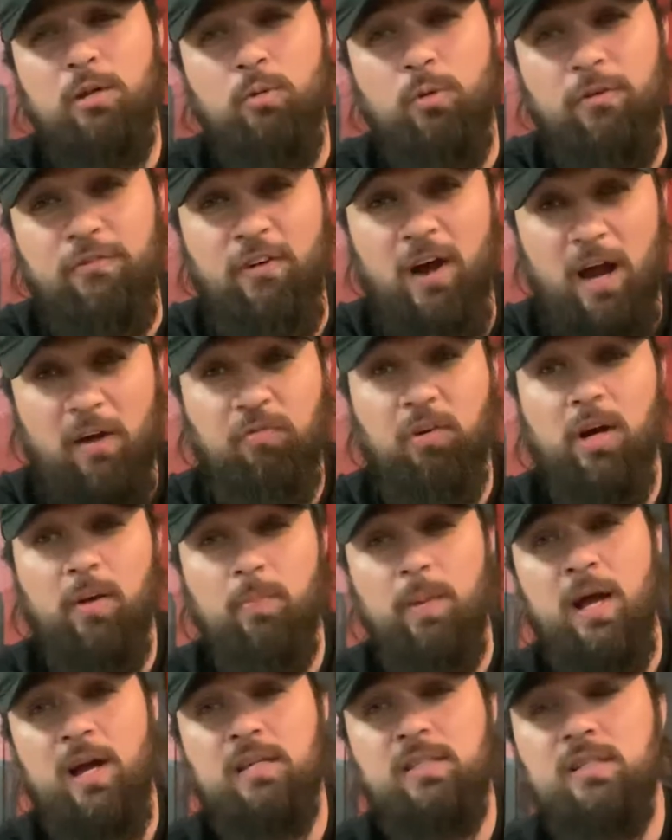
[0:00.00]
with 5 rep
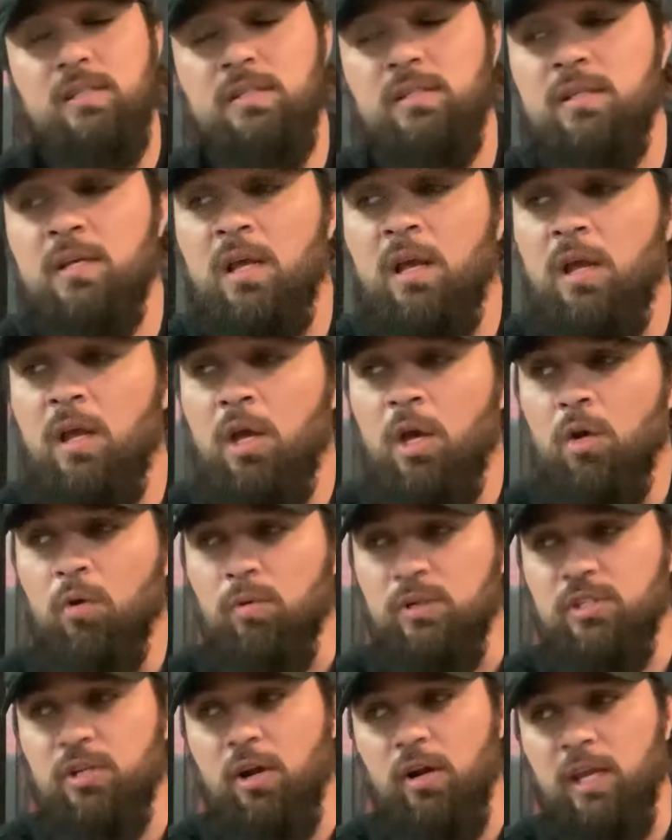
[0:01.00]
maxes.
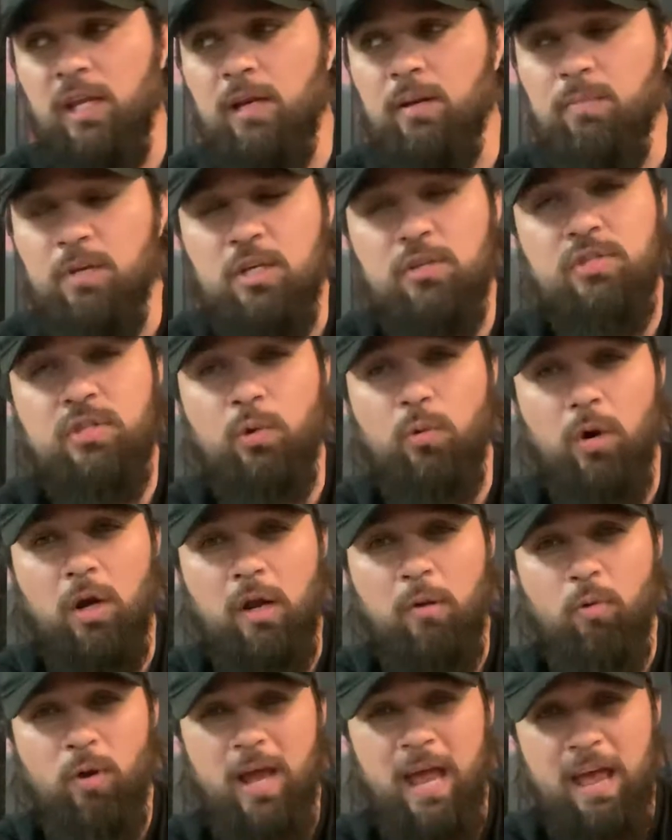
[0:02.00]
We start getting them used to
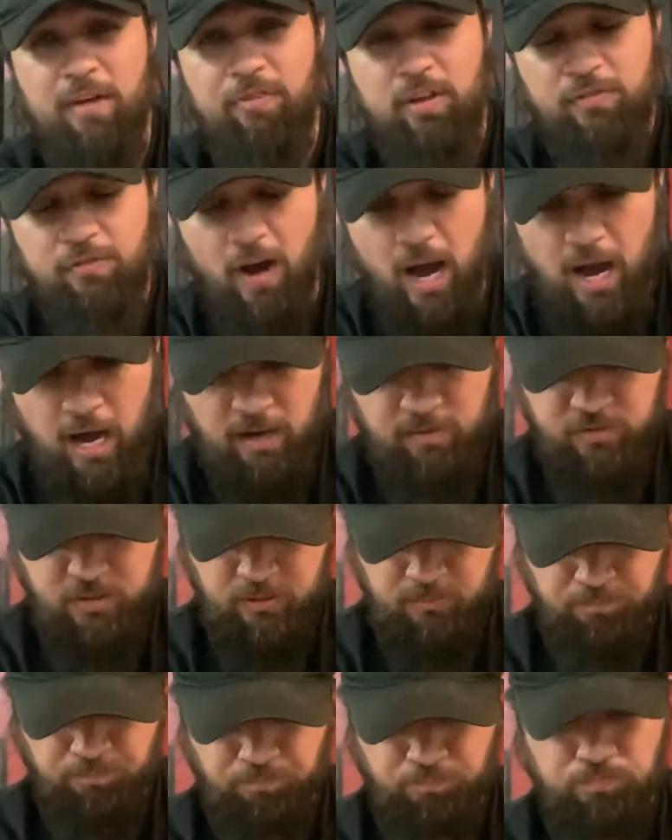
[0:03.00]
working with heavy 5s
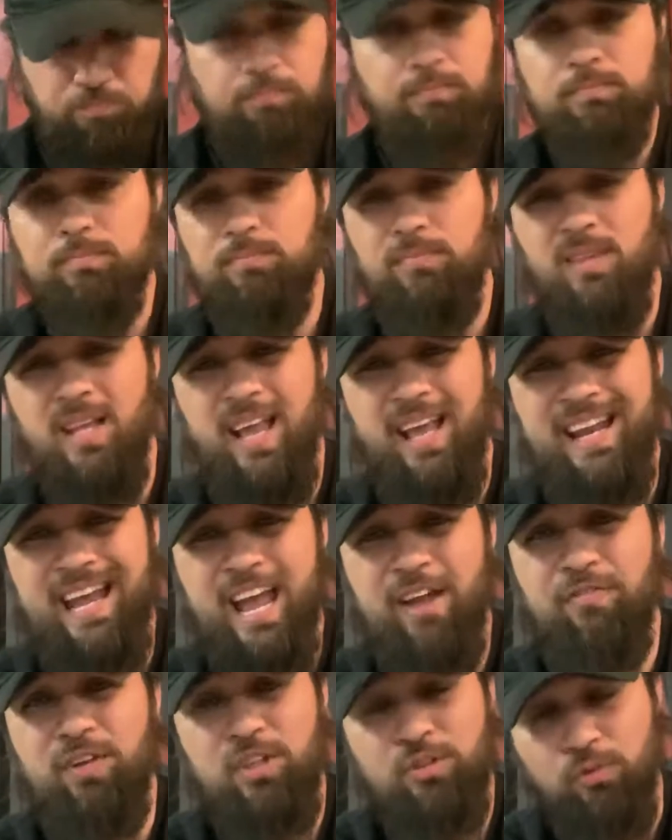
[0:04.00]
and
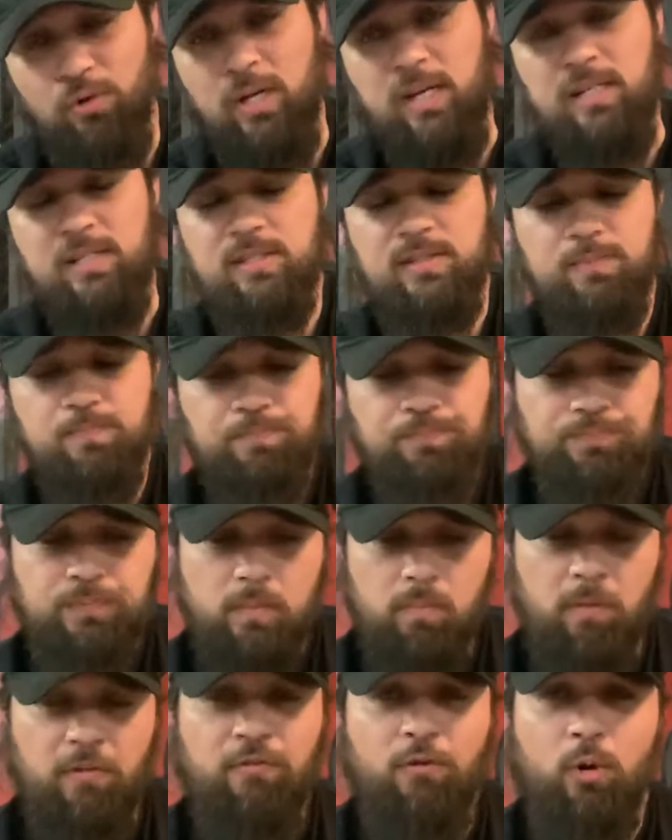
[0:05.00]
heavy 3s
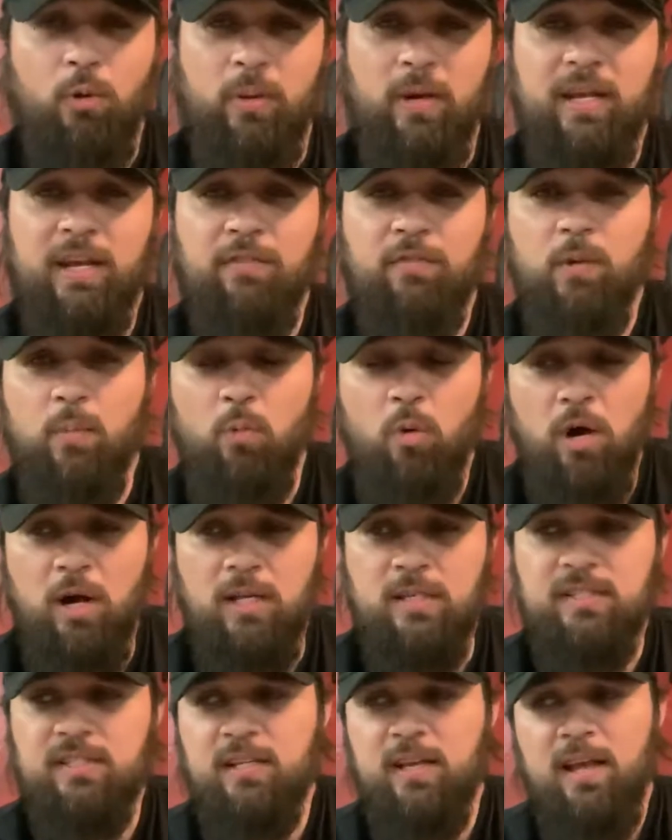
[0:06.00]
before we give them
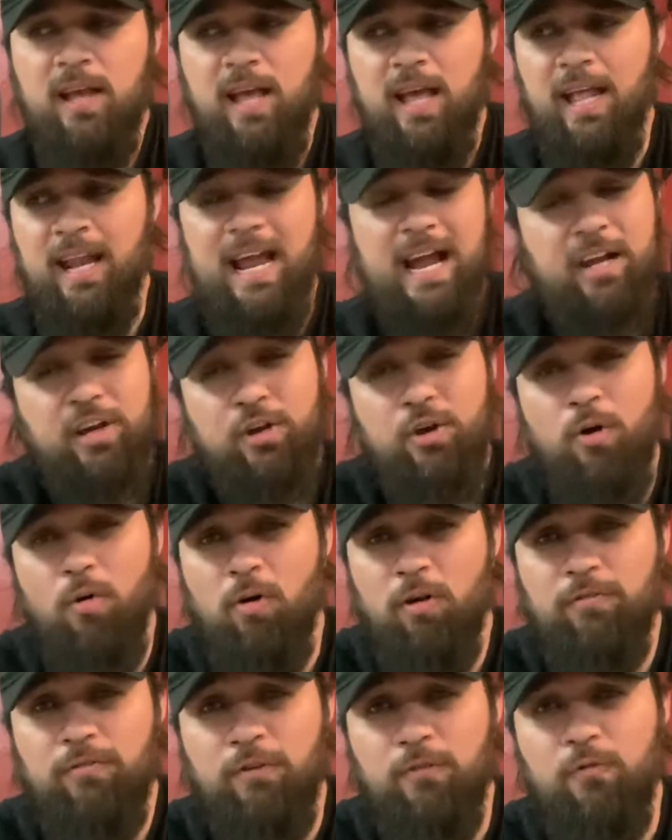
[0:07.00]
1s. And that could go
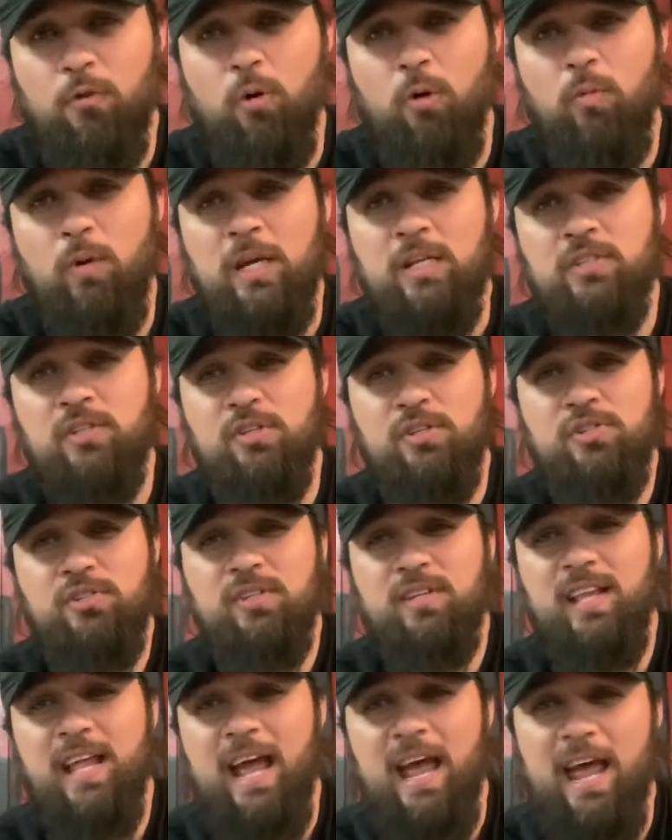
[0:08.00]
on for 4 weeks. So
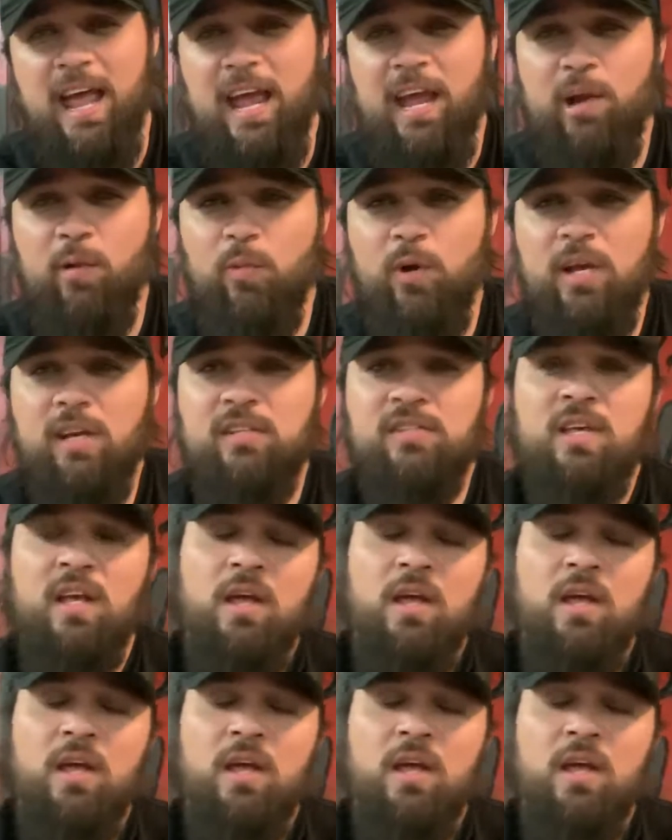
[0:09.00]
usually that 8 weeks,